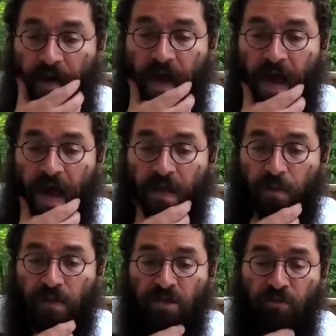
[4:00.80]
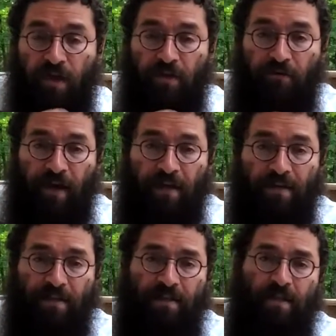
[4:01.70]
and with a straight
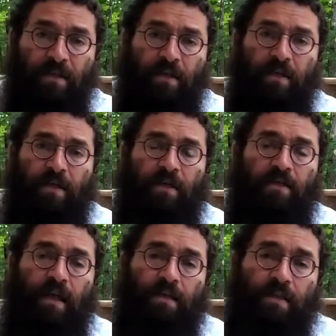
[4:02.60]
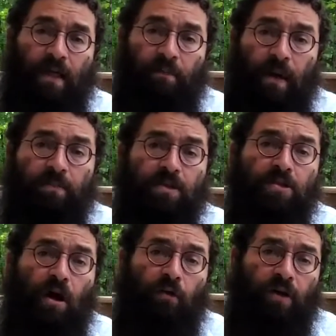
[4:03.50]
face, he says to him, "I'm
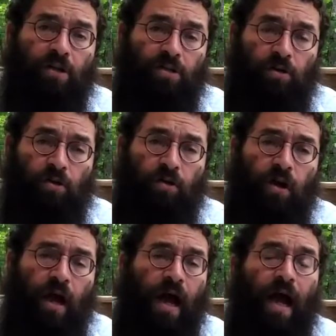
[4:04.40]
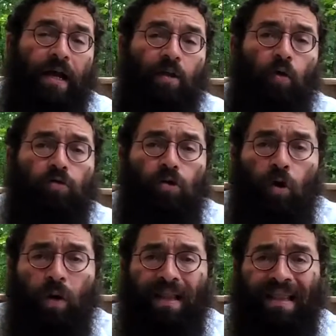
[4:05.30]
sorry, sir. I don't know
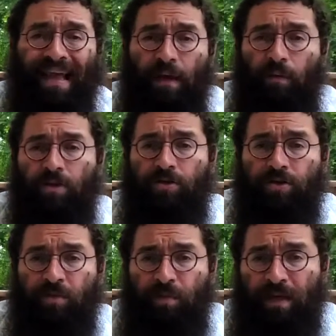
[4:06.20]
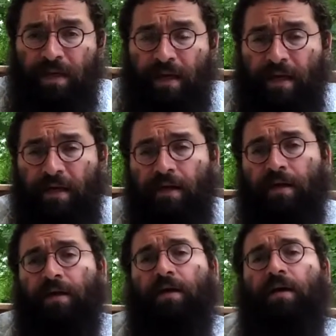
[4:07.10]
what language you're speaking.
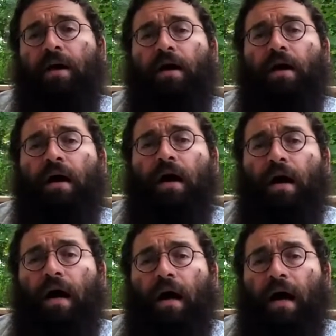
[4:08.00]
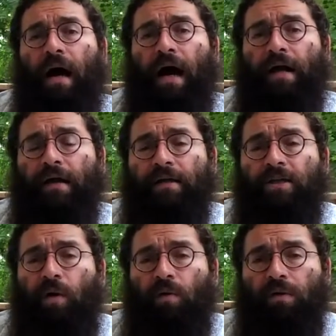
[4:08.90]
I
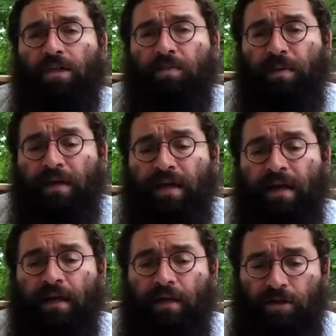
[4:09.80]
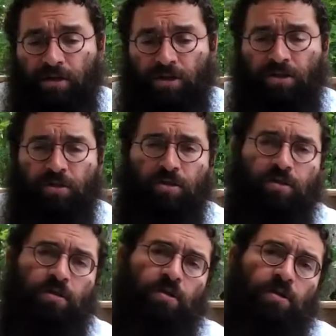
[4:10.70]
only speak English."
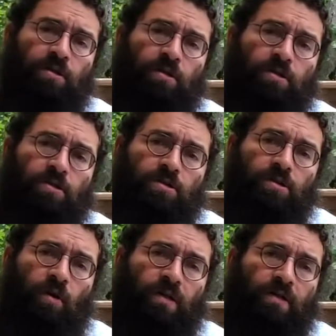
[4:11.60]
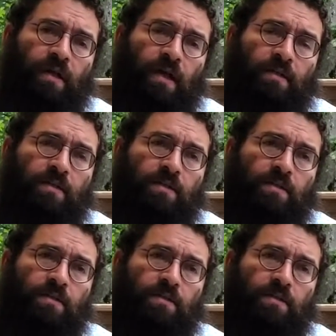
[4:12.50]
So he says,